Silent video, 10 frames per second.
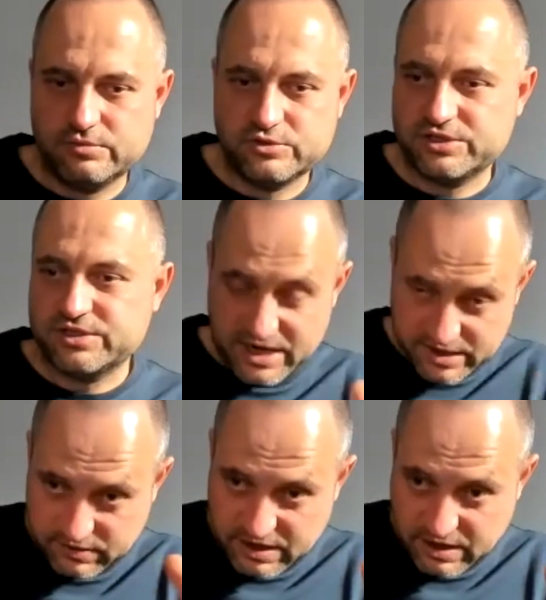Just get
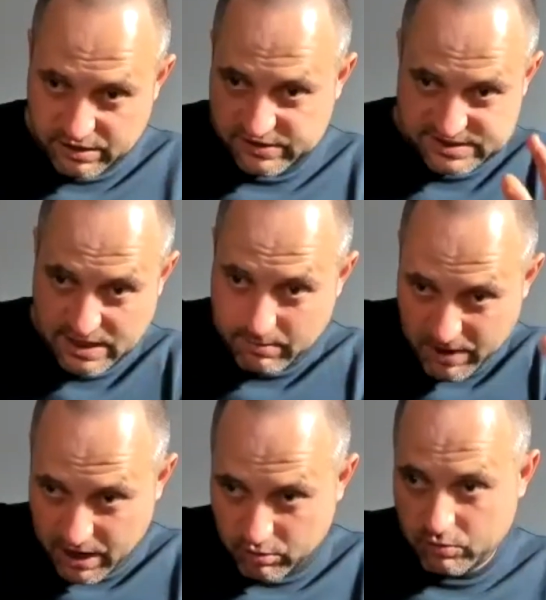it done
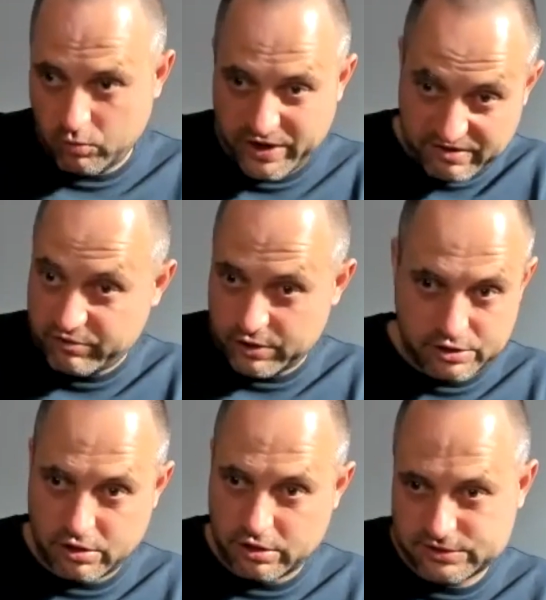somehow, whatever
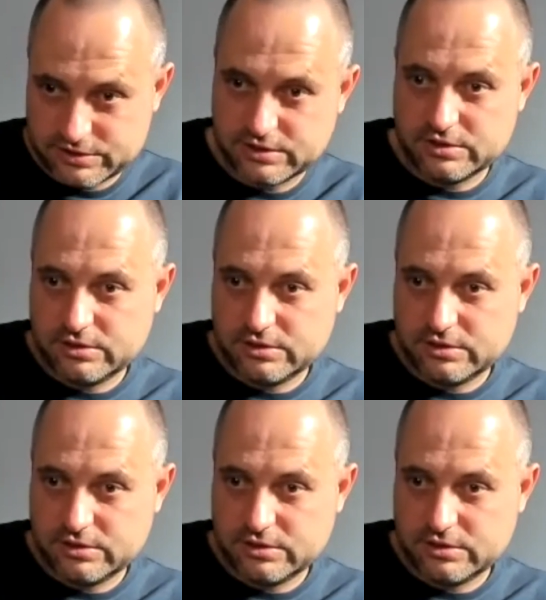it costs.